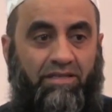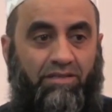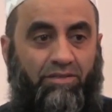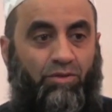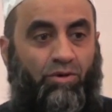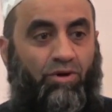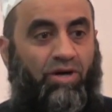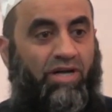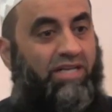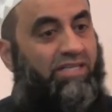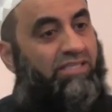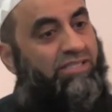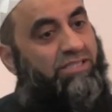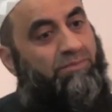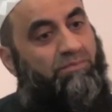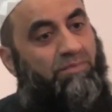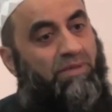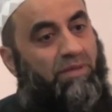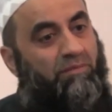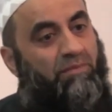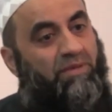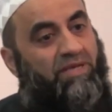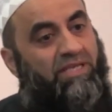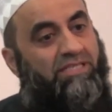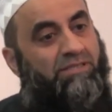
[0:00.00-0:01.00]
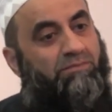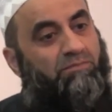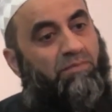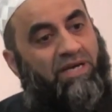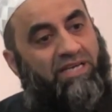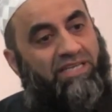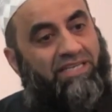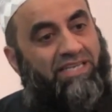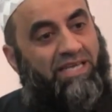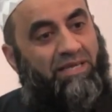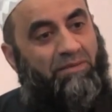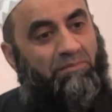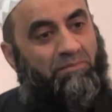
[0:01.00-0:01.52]
No, ismi means
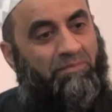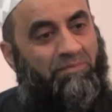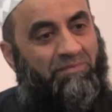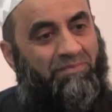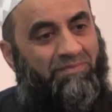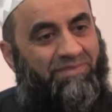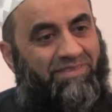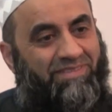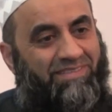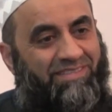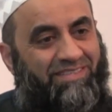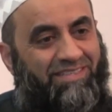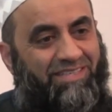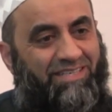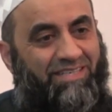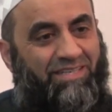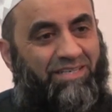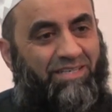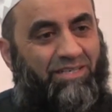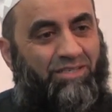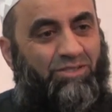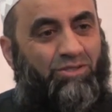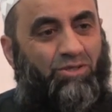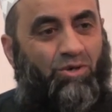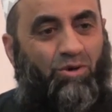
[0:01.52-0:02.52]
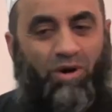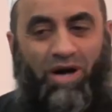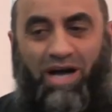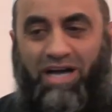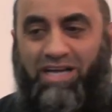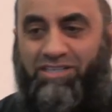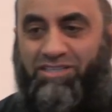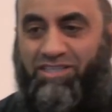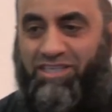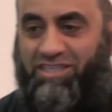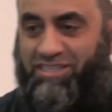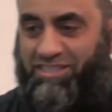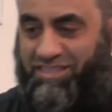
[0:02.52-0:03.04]
my name. So
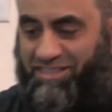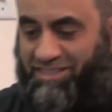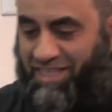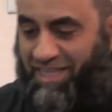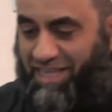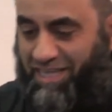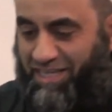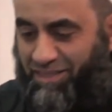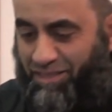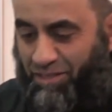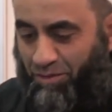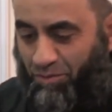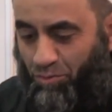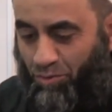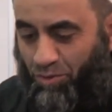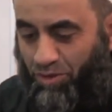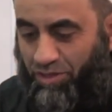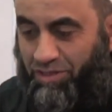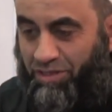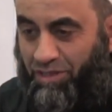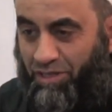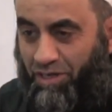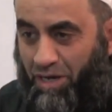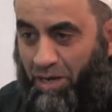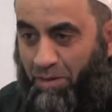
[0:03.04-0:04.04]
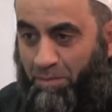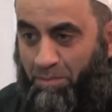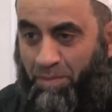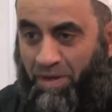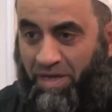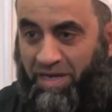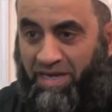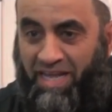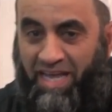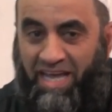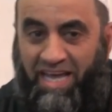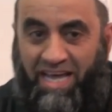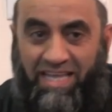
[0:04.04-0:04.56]
I just take the word Rabb
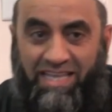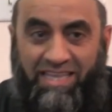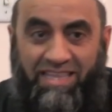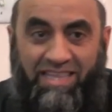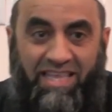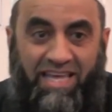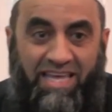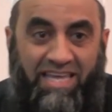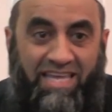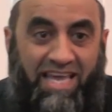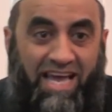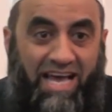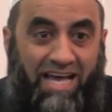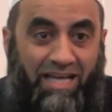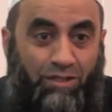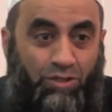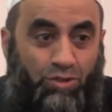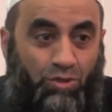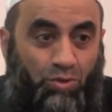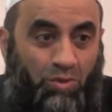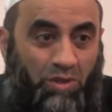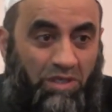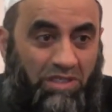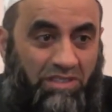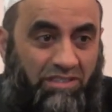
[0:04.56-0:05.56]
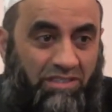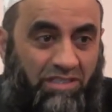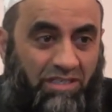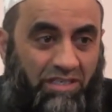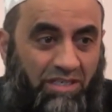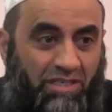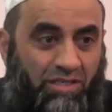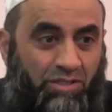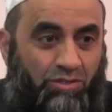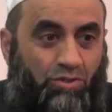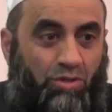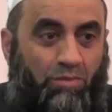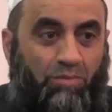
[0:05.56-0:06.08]
and add the ya to it.
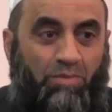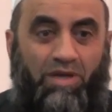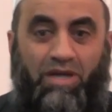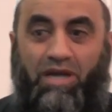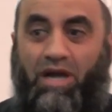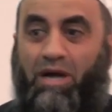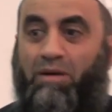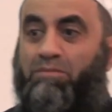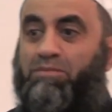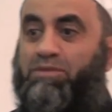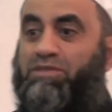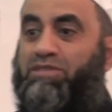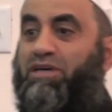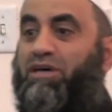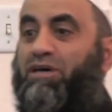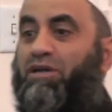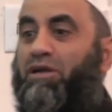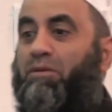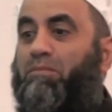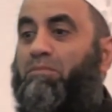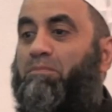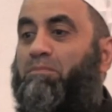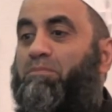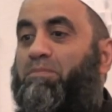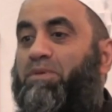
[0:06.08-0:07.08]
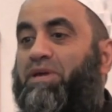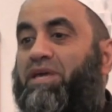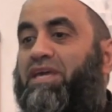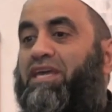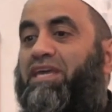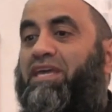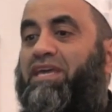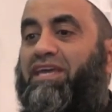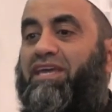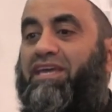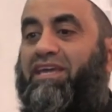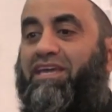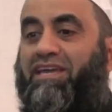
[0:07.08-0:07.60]
So it becomes
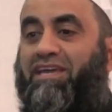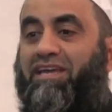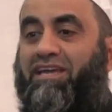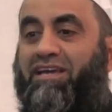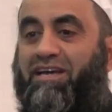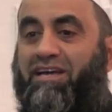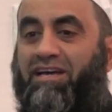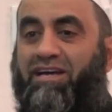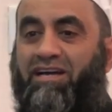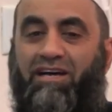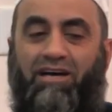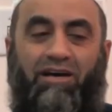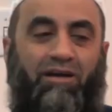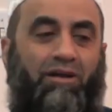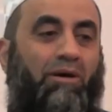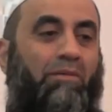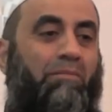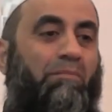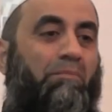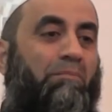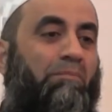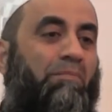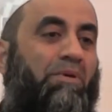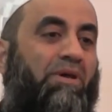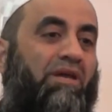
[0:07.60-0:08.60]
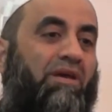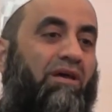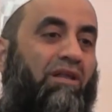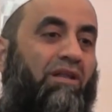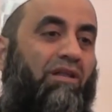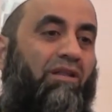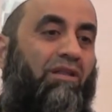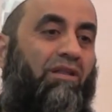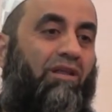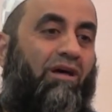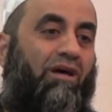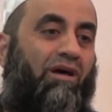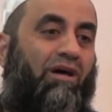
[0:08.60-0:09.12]
Rabbi. Rabbi
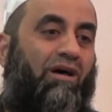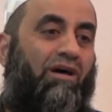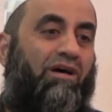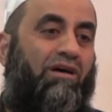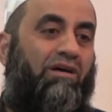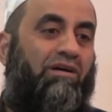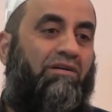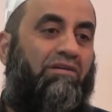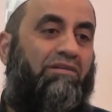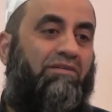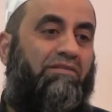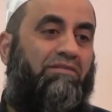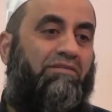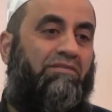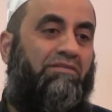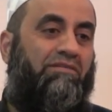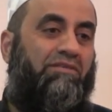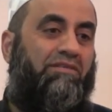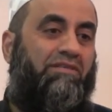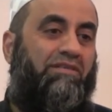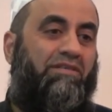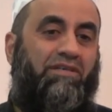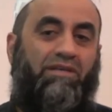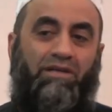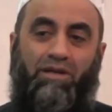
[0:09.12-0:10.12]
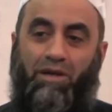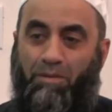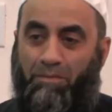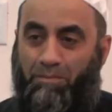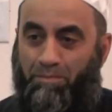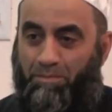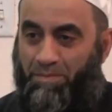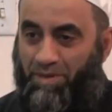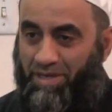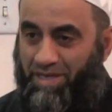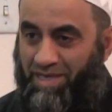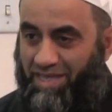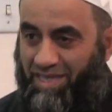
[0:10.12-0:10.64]
Allah.
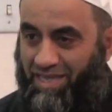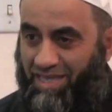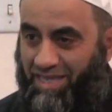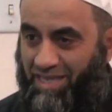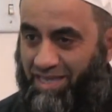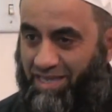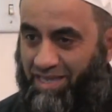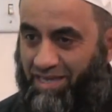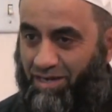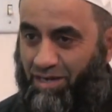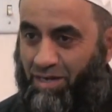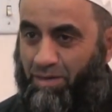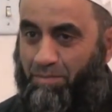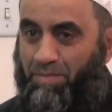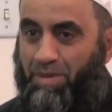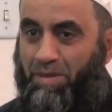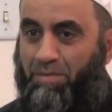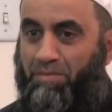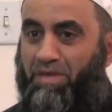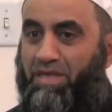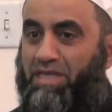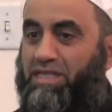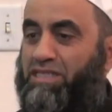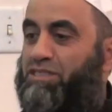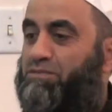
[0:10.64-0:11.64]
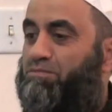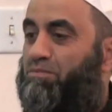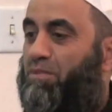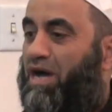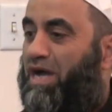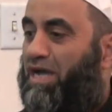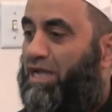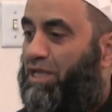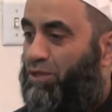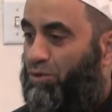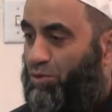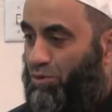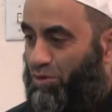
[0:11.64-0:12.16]
Rabbi. Rabbi means
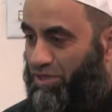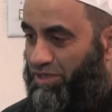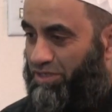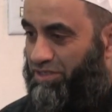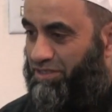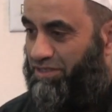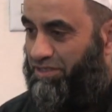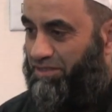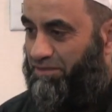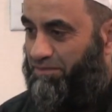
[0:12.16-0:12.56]
my Lord.